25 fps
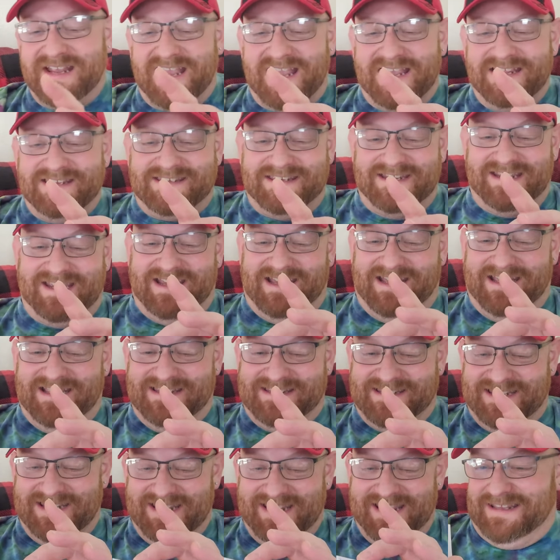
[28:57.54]
thing I see
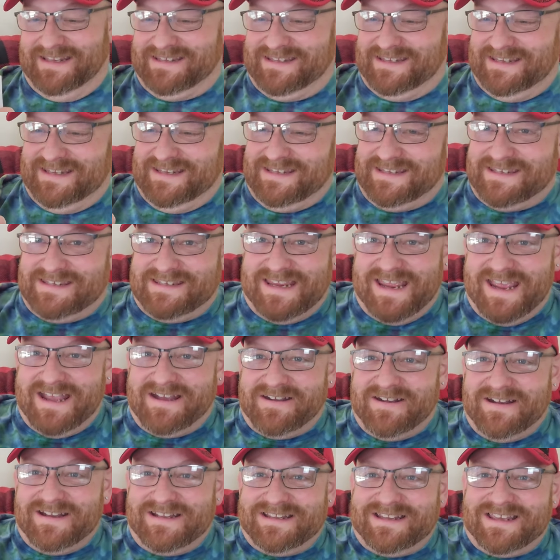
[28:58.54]
is this
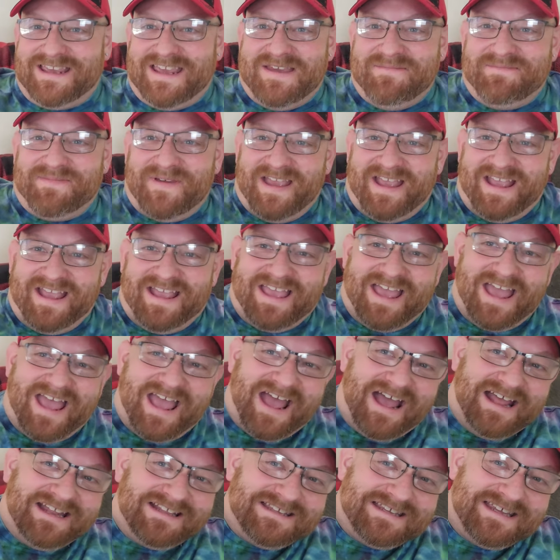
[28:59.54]
secret-keeping
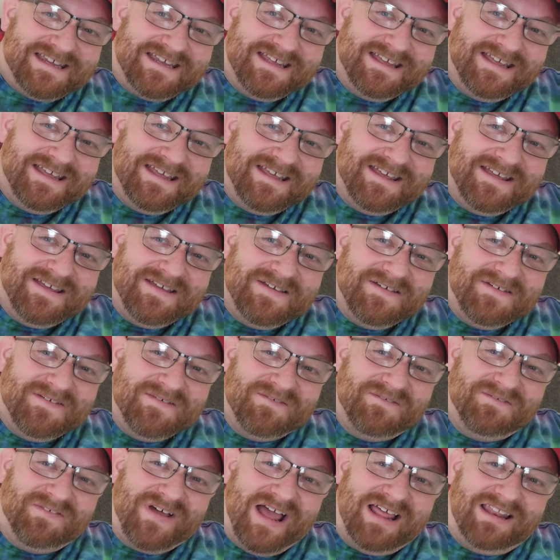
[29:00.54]
cat,
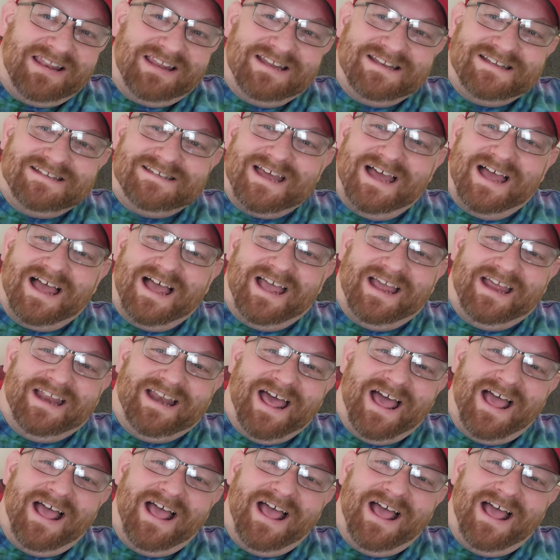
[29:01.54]
Valentine.